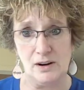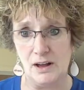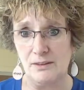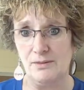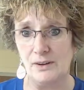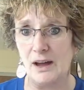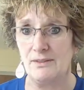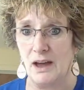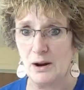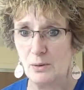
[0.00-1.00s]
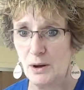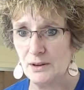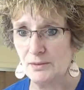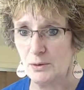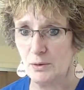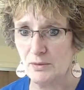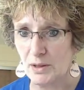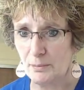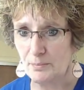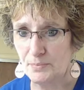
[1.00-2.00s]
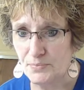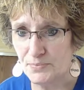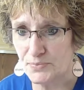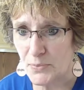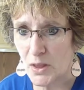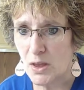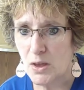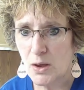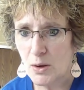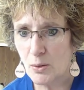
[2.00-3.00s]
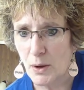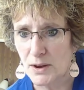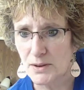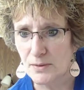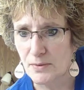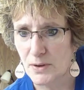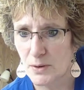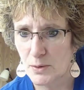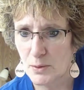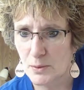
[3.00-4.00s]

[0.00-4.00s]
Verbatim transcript: and I've I've had quite a few of them. Quite a few.